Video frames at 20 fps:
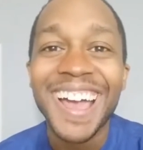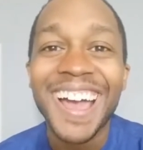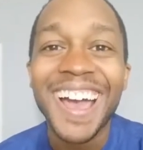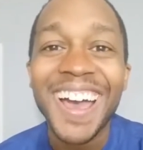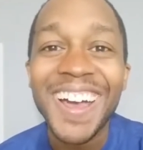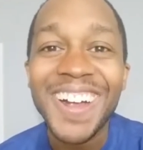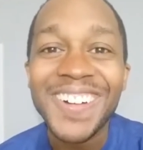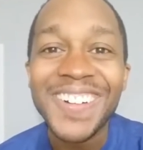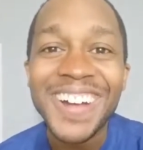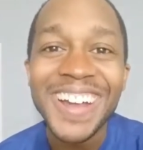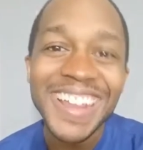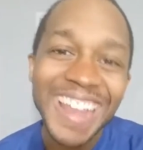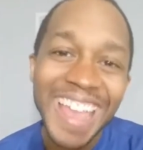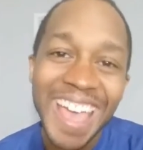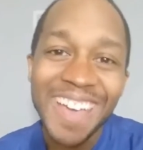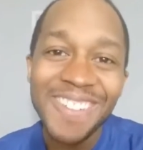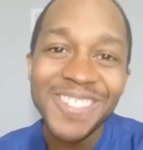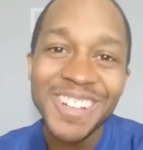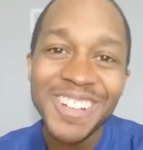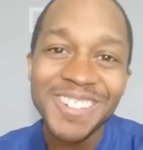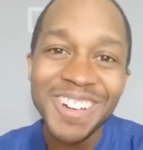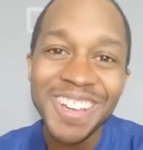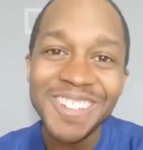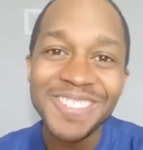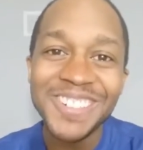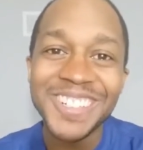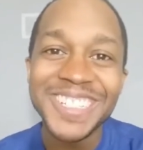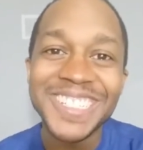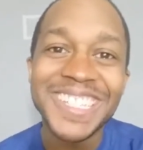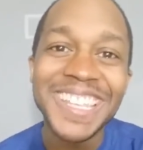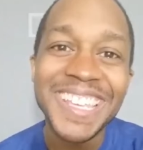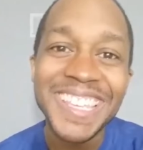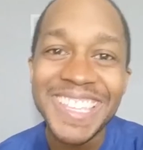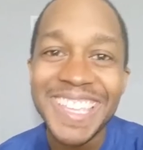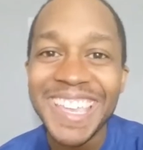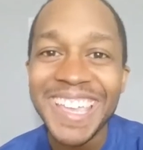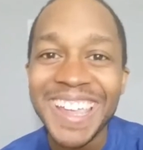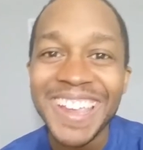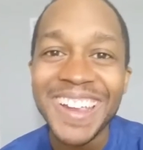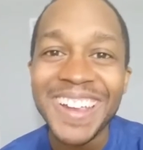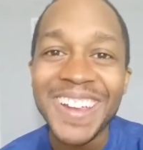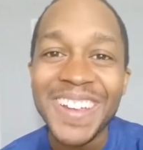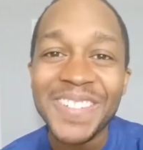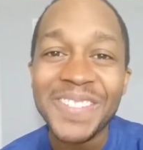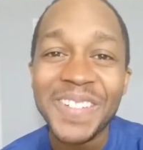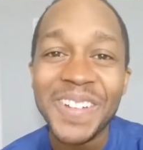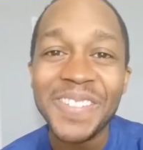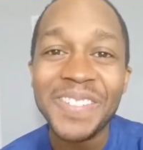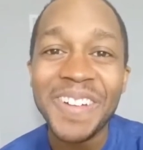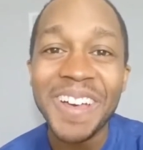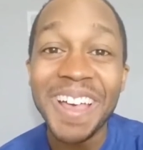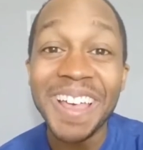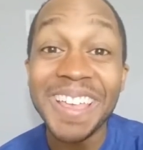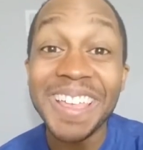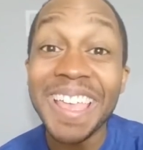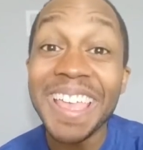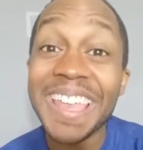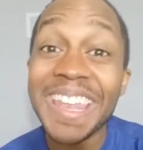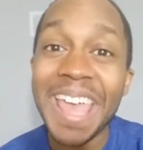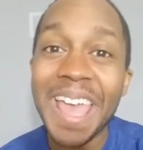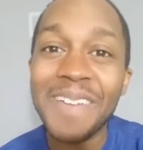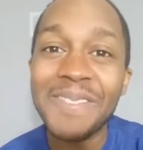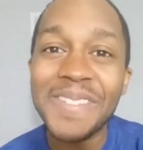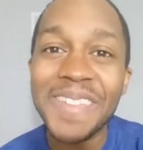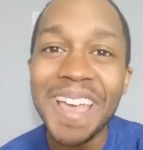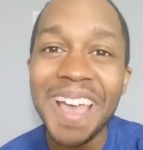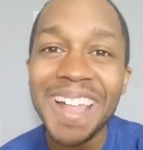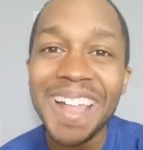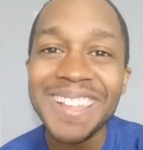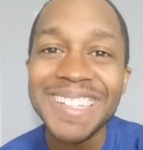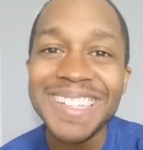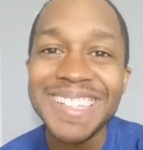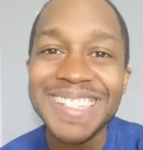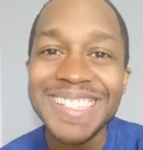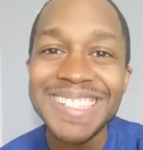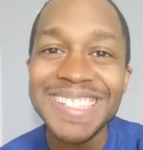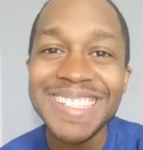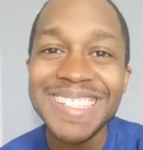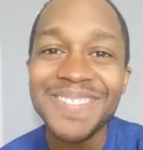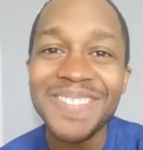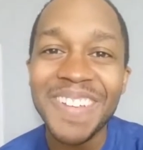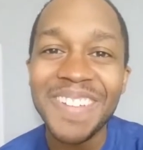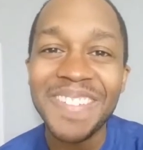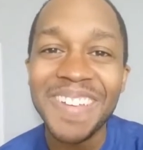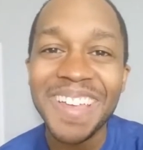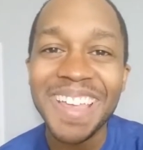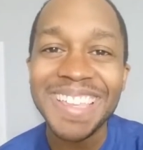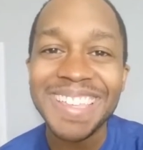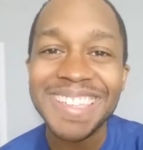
All right, have a great one. Take care. Bye-bye, and happy holidays. Bye-bye.